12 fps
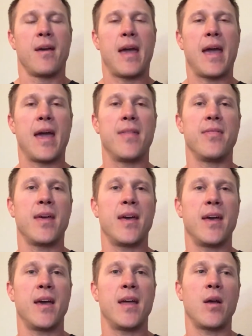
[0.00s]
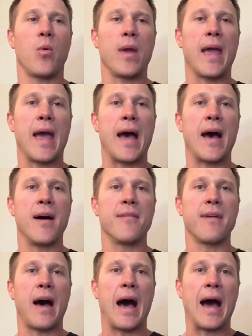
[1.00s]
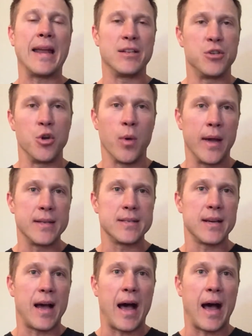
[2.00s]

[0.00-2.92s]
And then we have I do it.